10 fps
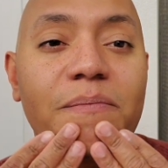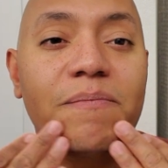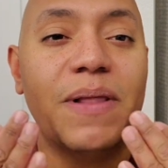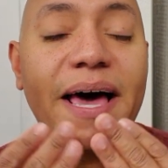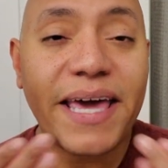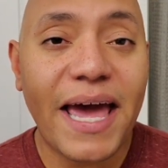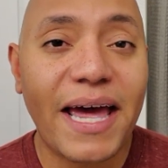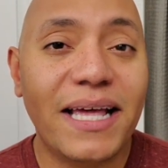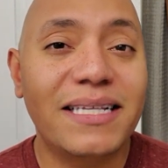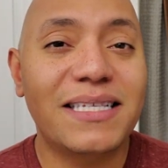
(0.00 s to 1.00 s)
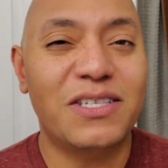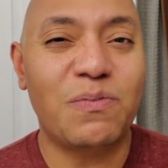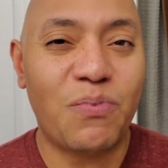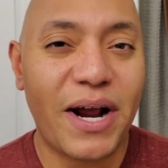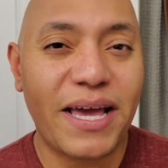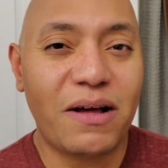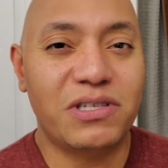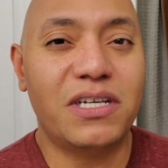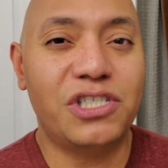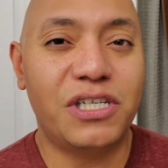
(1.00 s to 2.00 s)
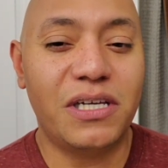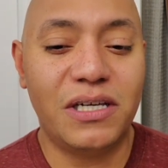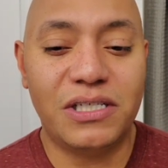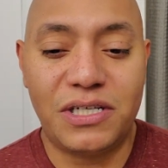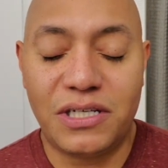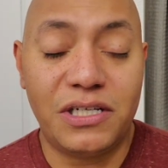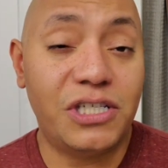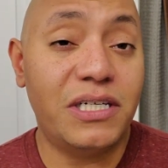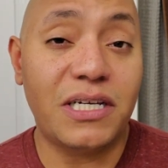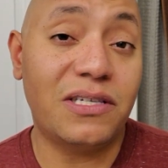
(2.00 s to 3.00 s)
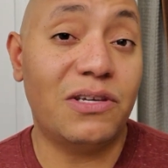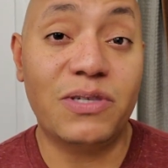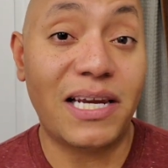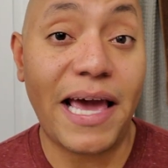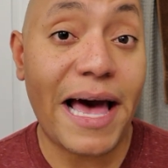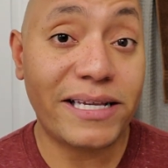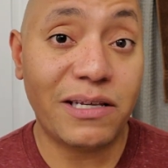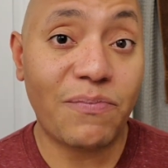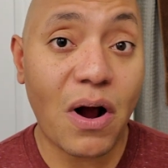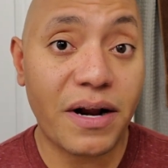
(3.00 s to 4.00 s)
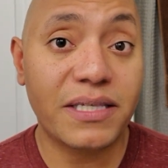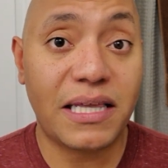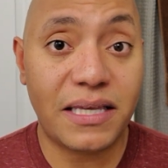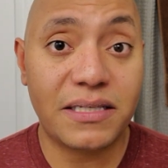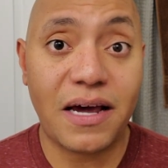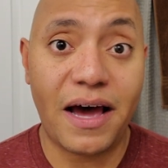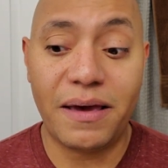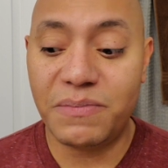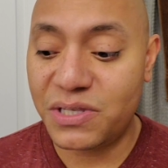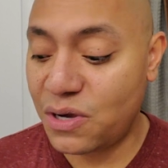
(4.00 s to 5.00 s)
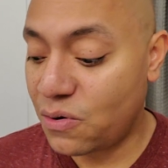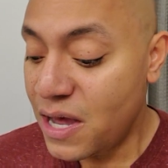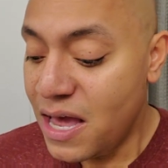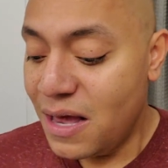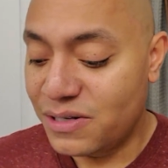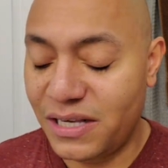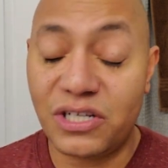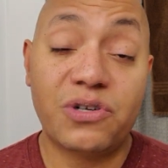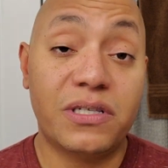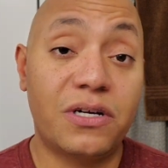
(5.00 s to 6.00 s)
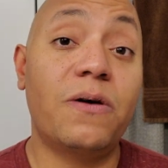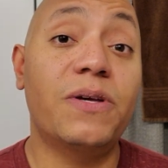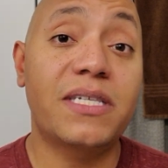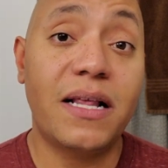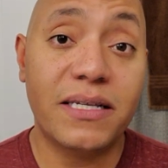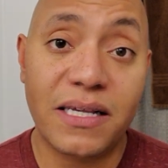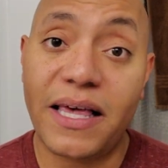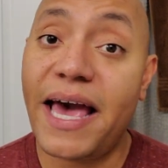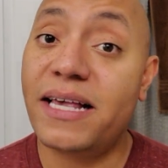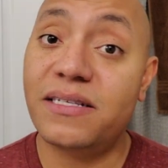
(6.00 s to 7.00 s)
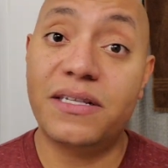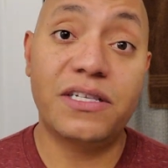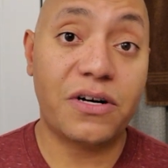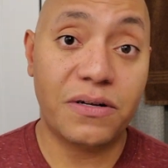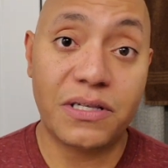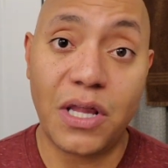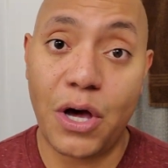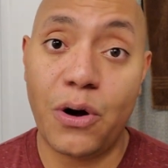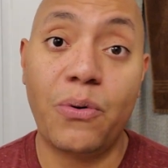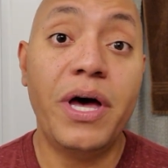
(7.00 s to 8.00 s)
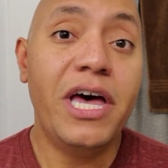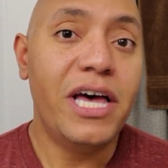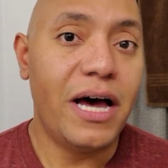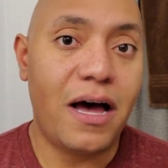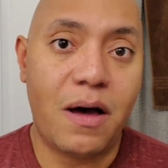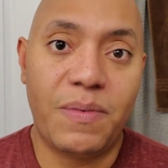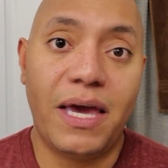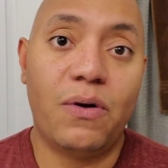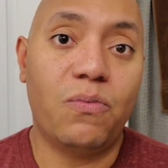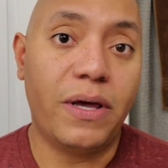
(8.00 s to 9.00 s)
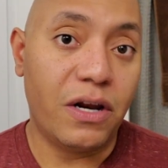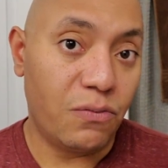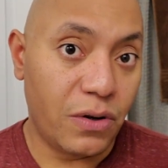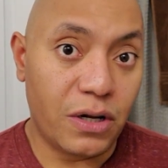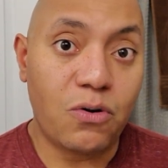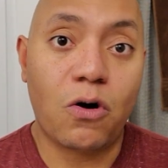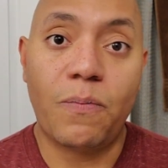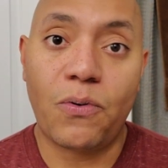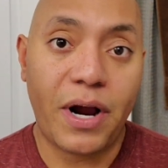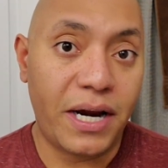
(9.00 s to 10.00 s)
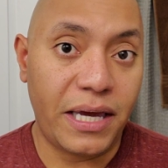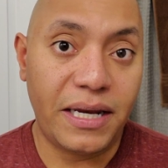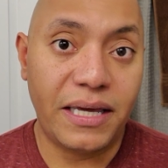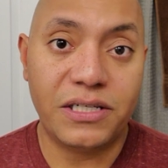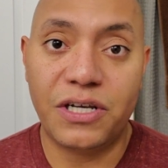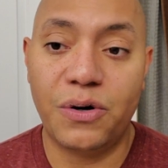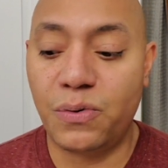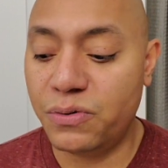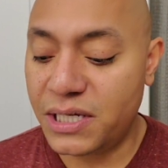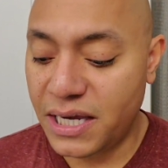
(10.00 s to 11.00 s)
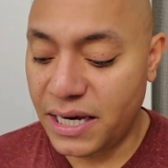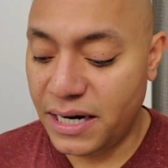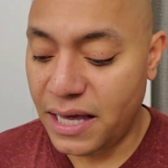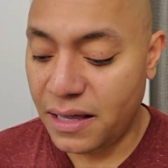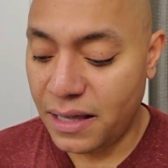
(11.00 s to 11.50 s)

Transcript: blackheads and some breakouts that she doesn't use any acid products at this time. So I was like, start with salicylic acid, start slow, and incorporate it into your routine.